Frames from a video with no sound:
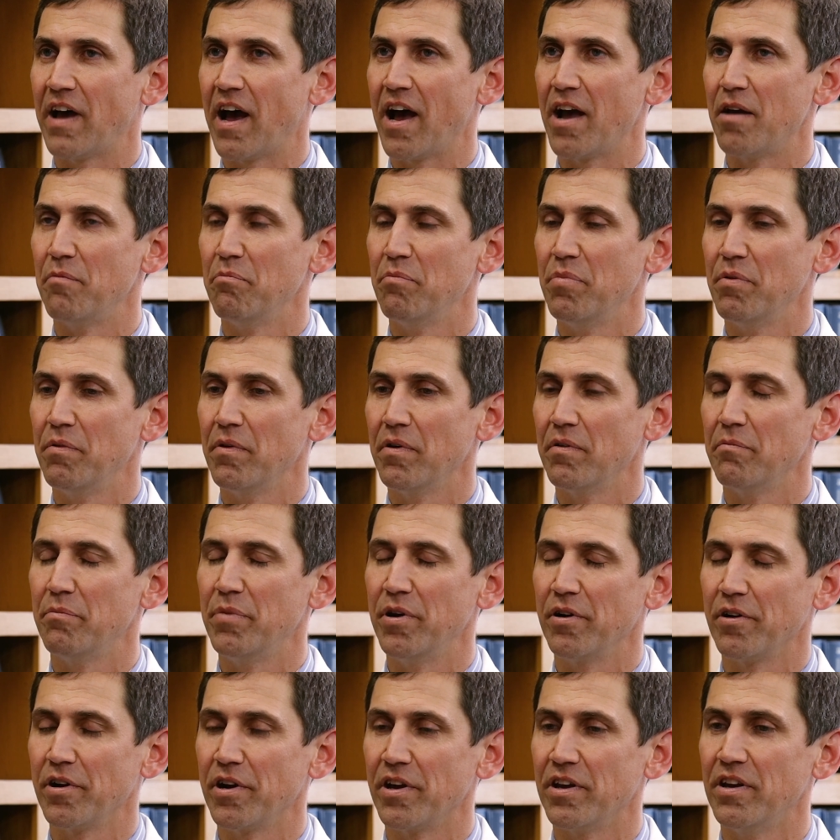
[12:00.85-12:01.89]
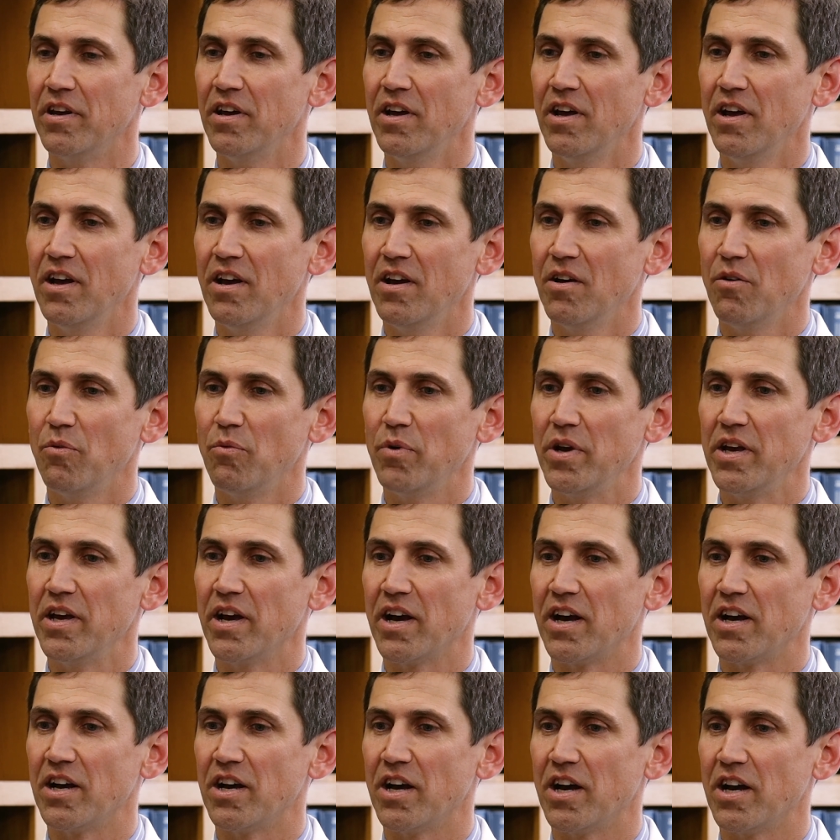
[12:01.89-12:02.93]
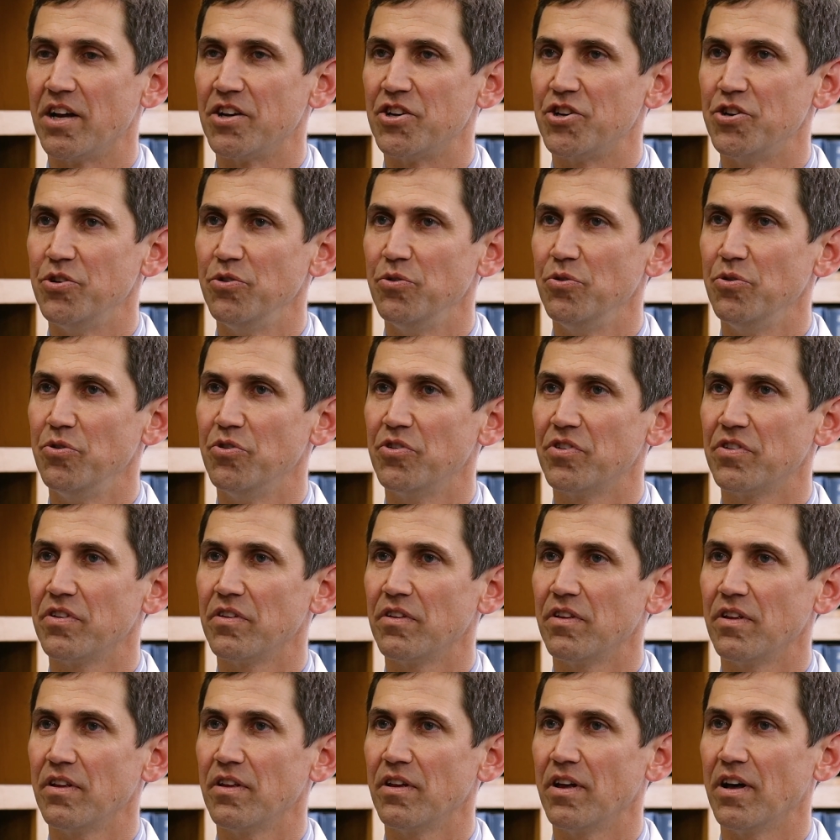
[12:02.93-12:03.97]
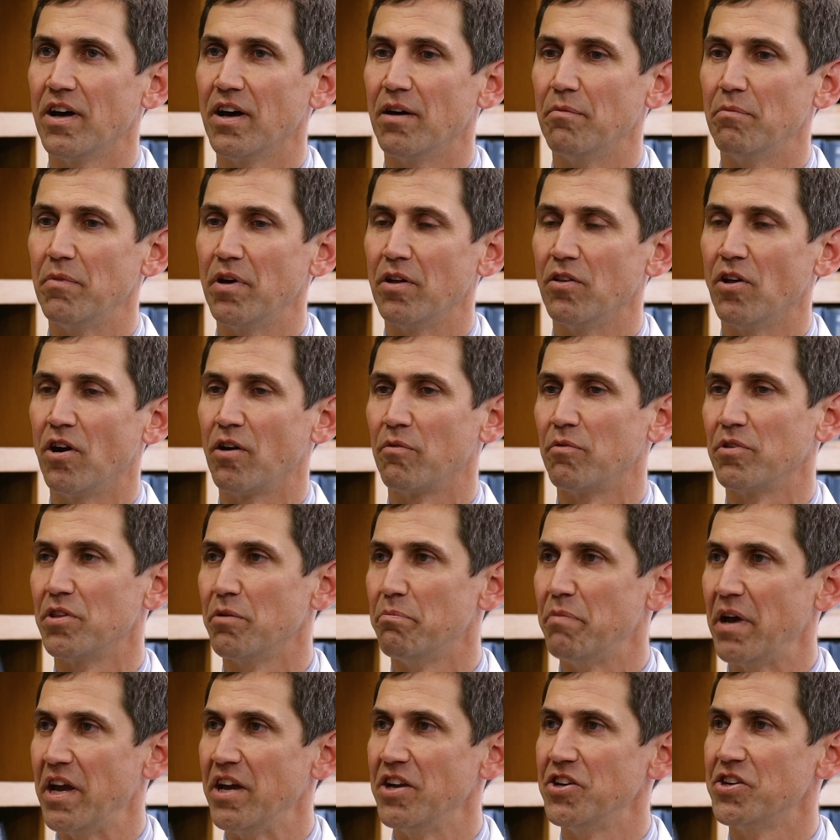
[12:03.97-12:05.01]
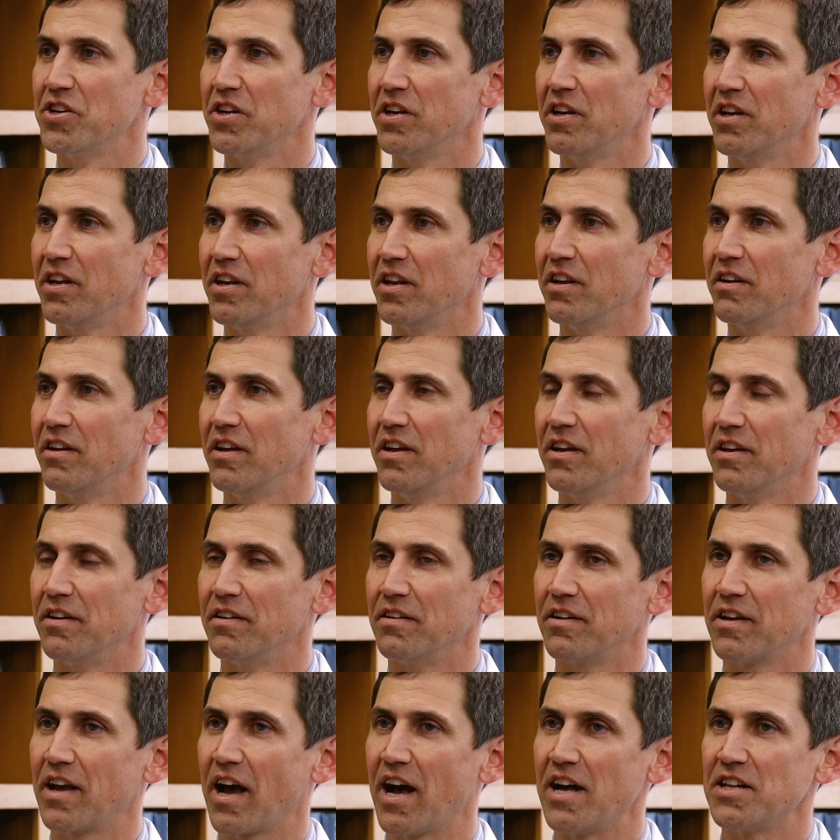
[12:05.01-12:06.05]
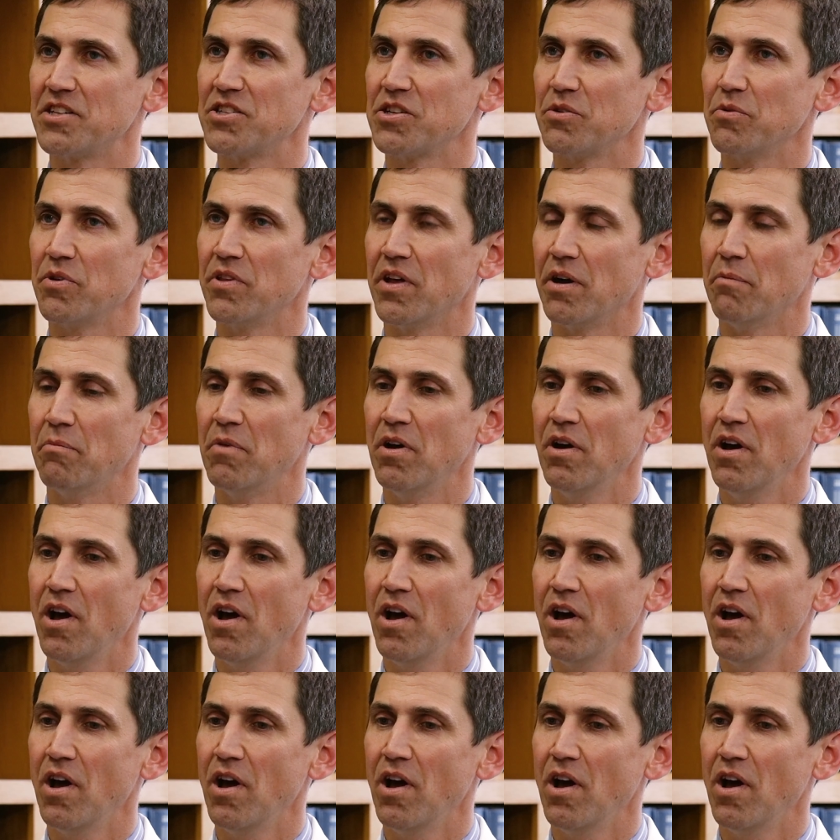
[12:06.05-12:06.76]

time period, we uh, uh, choose. Um, along with the patient in, in concert with them,